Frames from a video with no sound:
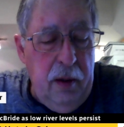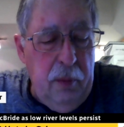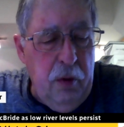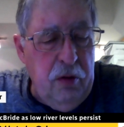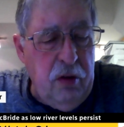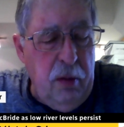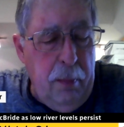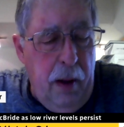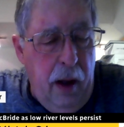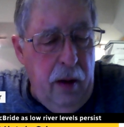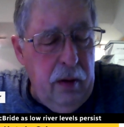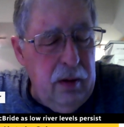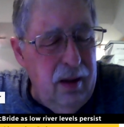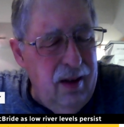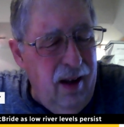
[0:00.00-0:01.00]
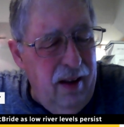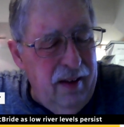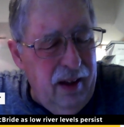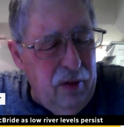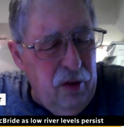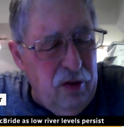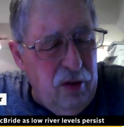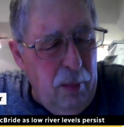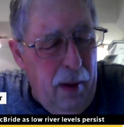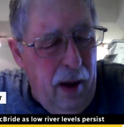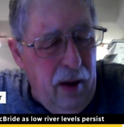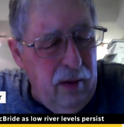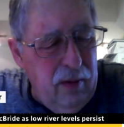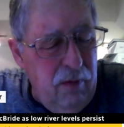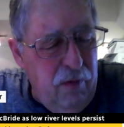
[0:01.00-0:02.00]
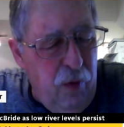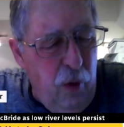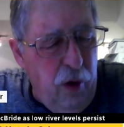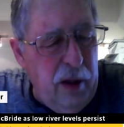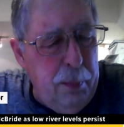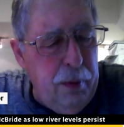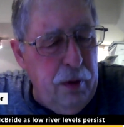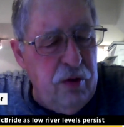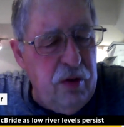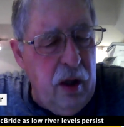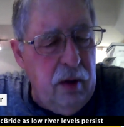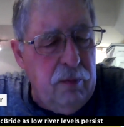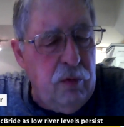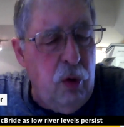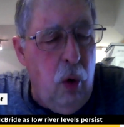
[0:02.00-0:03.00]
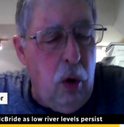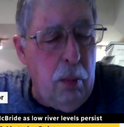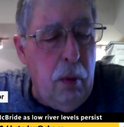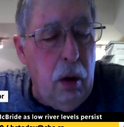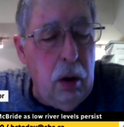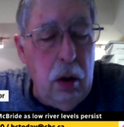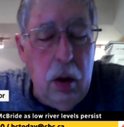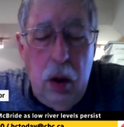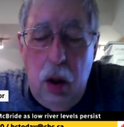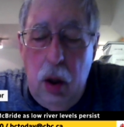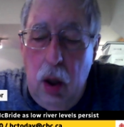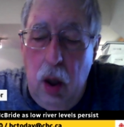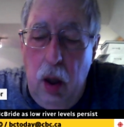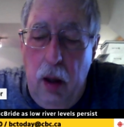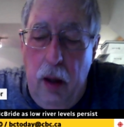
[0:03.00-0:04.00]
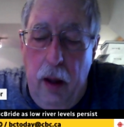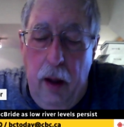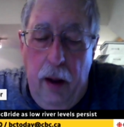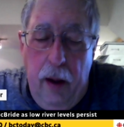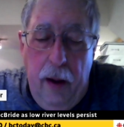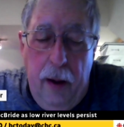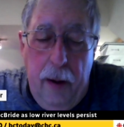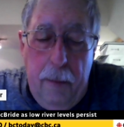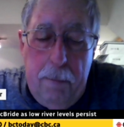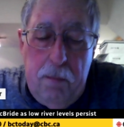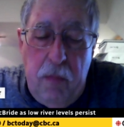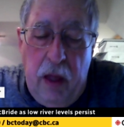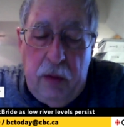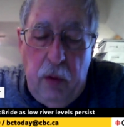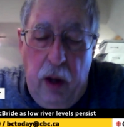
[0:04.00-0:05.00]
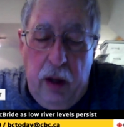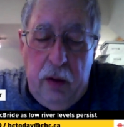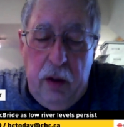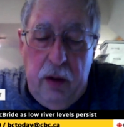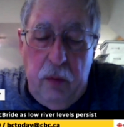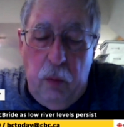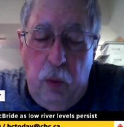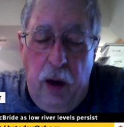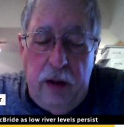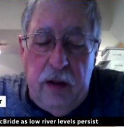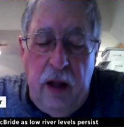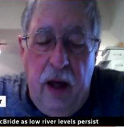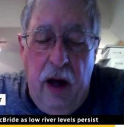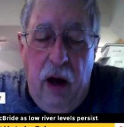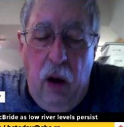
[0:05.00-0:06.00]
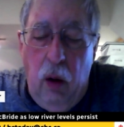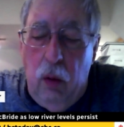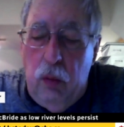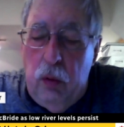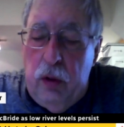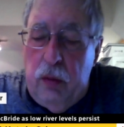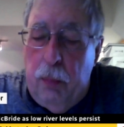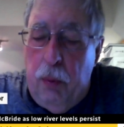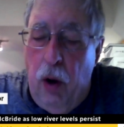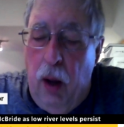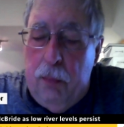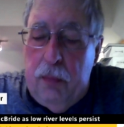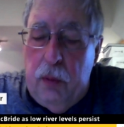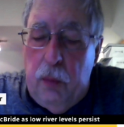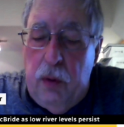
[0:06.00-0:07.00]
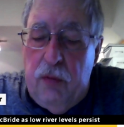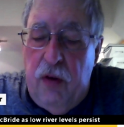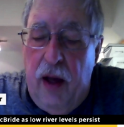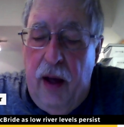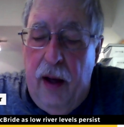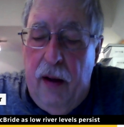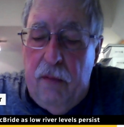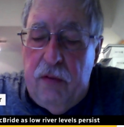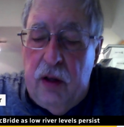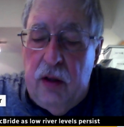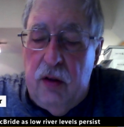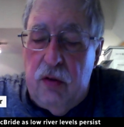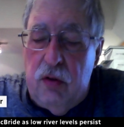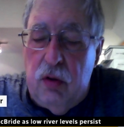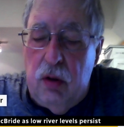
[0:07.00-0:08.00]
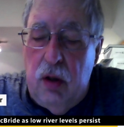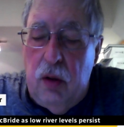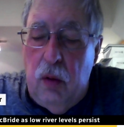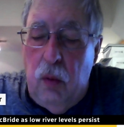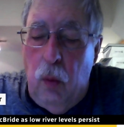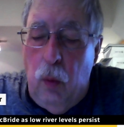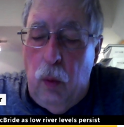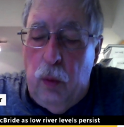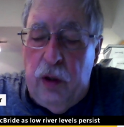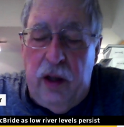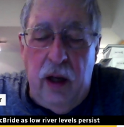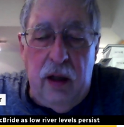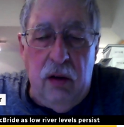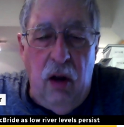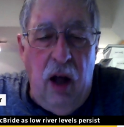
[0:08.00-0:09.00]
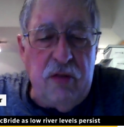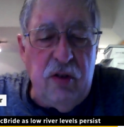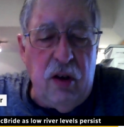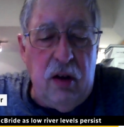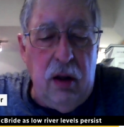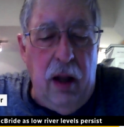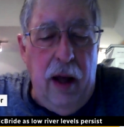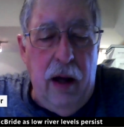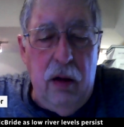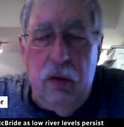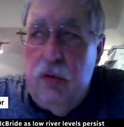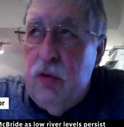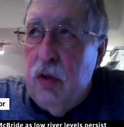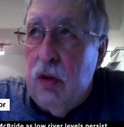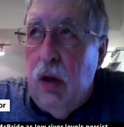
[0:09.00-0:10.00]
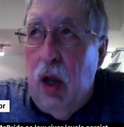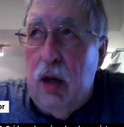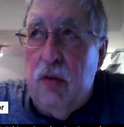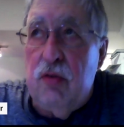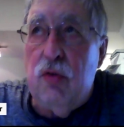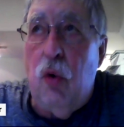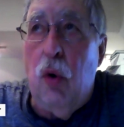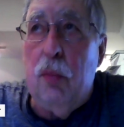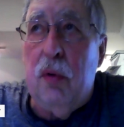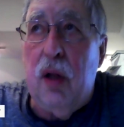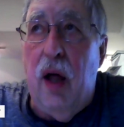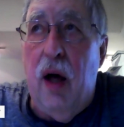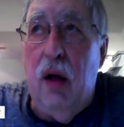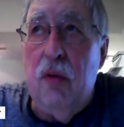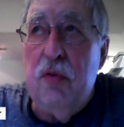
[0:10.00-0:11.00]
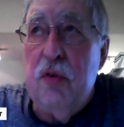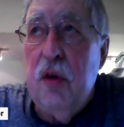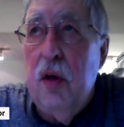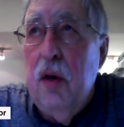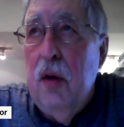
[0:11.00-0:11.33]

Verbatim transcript: it was about I think it was about 40% of normal. Uh, and and right now the problem that we've have is we're getting lots of clouds and a lot of storm clouds,